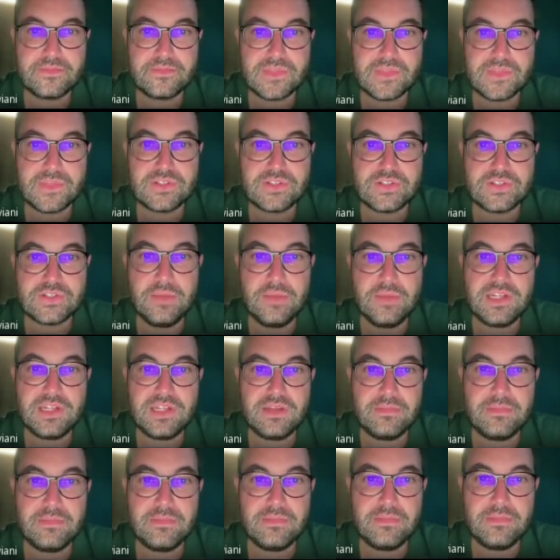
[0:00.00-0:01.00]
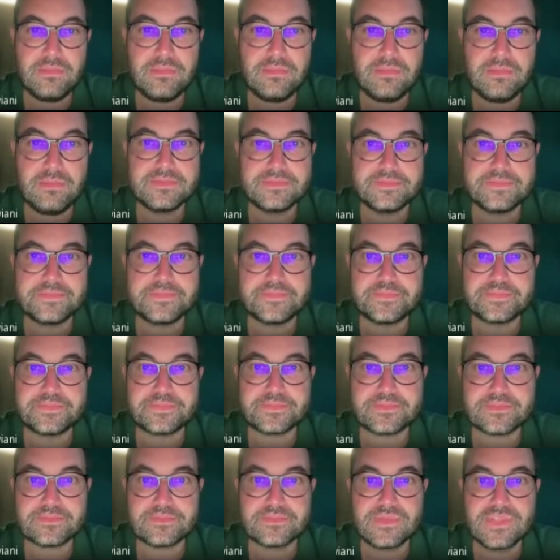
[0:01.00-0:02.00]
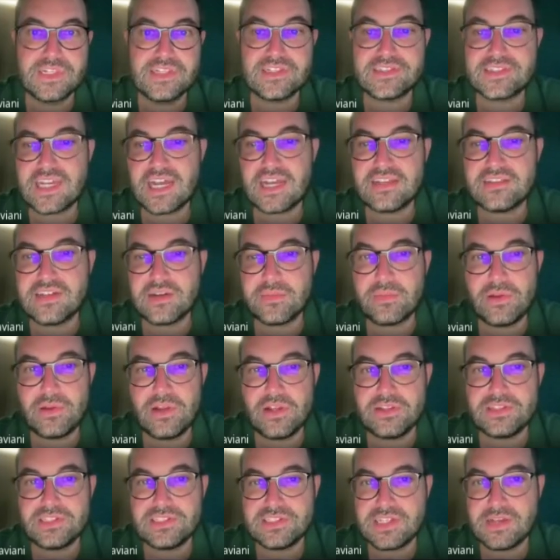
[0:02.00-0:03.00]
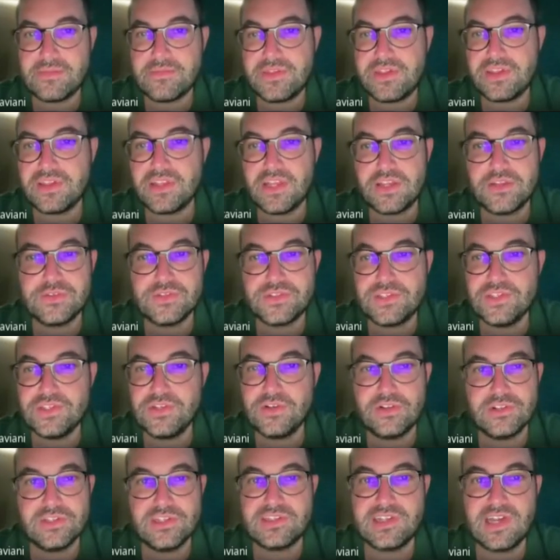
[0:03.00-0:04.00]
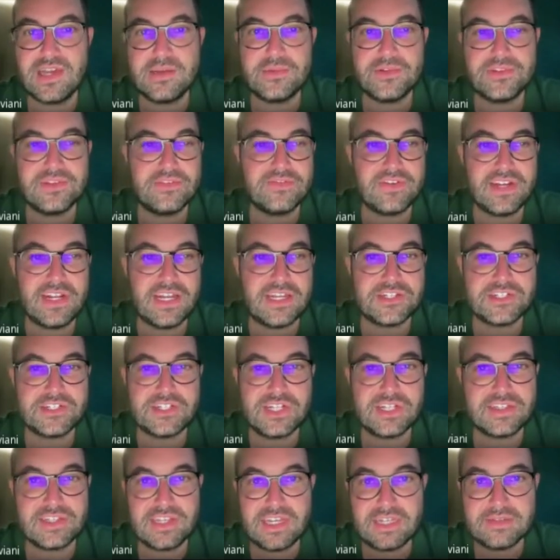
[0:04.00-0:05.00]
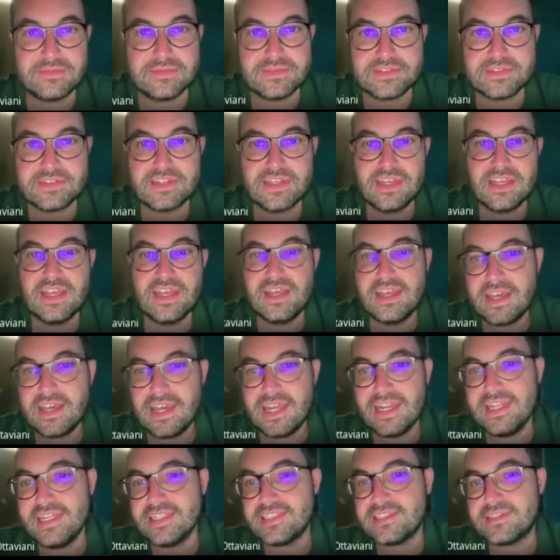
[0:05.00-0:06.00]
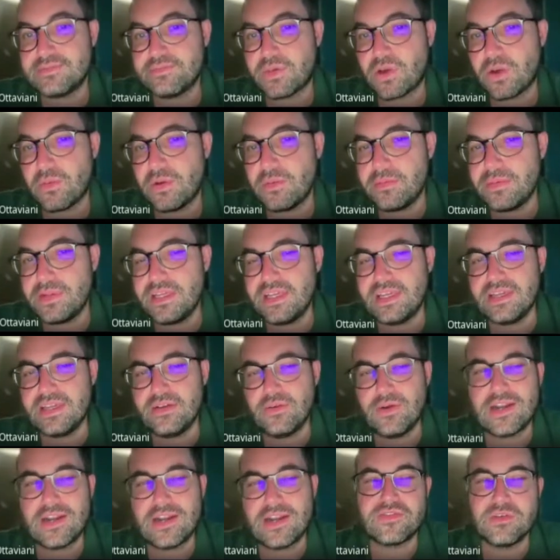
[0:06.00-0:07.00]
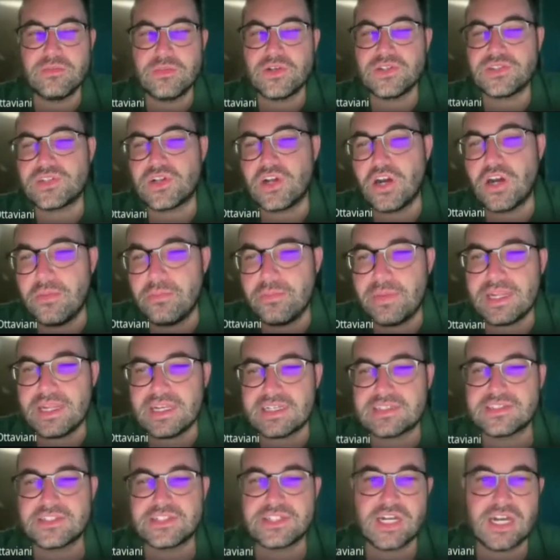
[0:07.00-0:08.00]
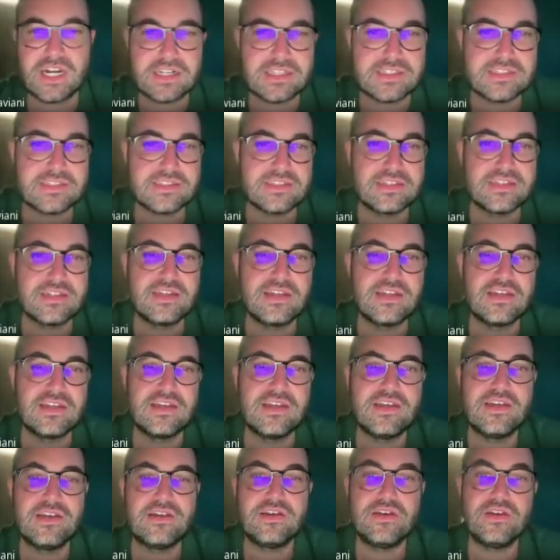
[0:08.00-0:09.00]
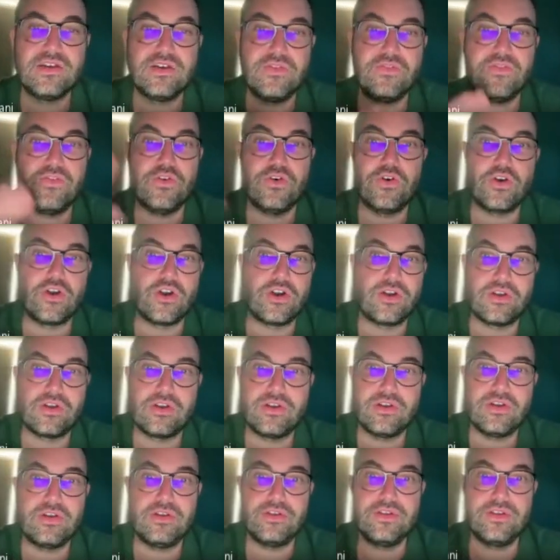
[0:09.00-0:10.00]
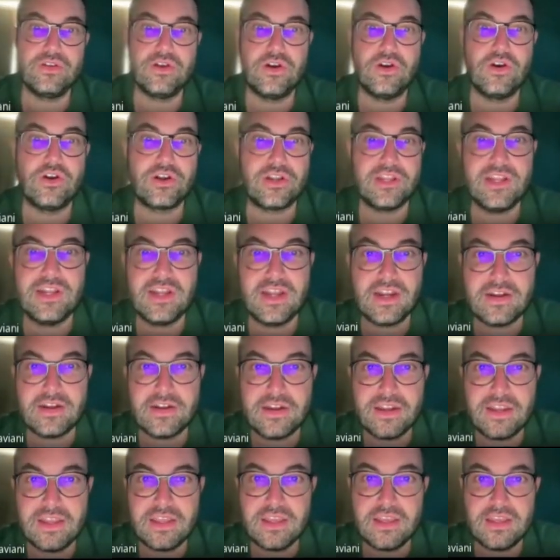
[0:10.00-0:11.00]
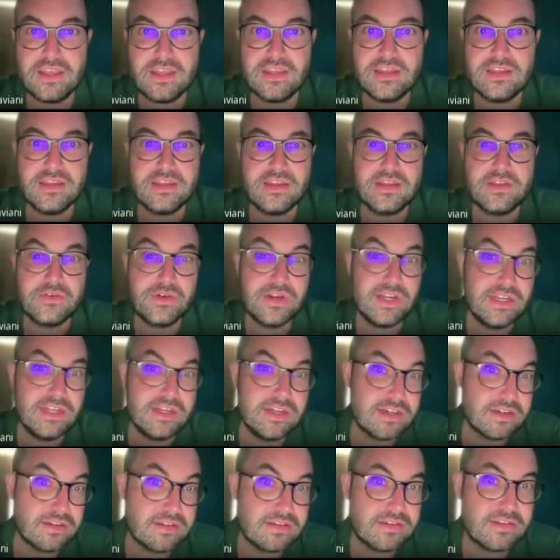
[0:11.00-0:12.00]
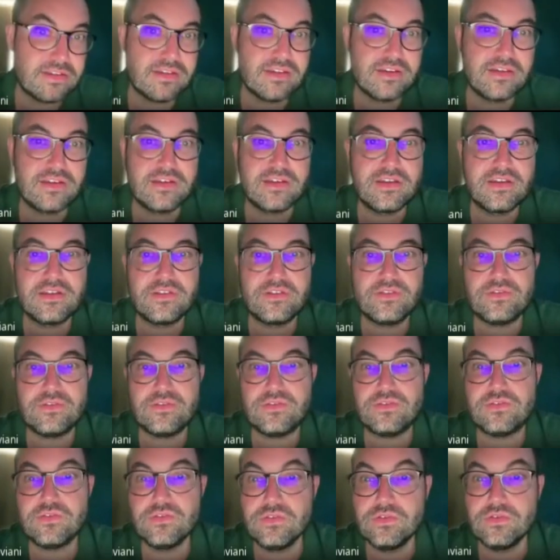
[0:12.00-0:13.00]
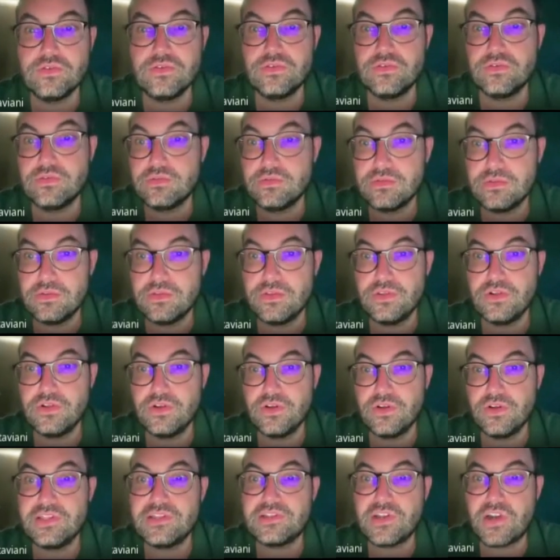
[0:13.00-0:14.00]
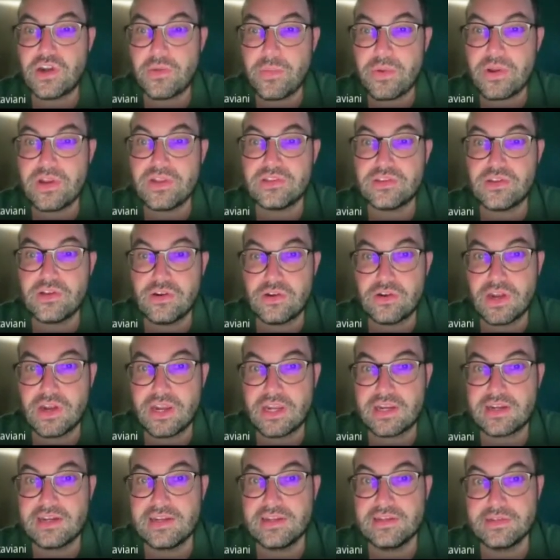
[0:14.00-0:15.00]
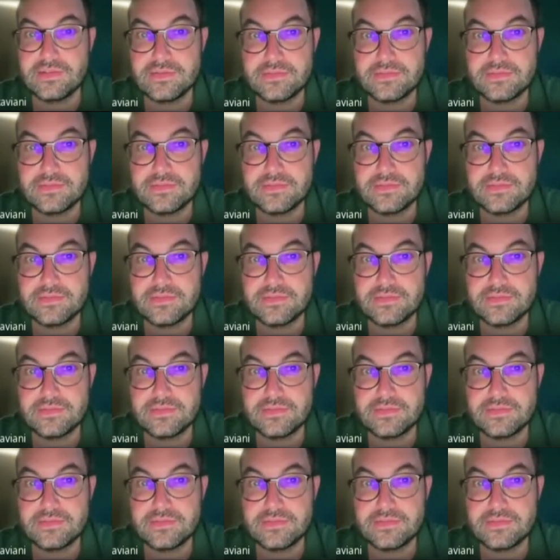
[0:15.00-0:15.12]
So keep it in mind. The scatter plot is something that you see all the time on the Financial Times. And it's probably one of the most complex charts for ordinary readers to interpret correctly.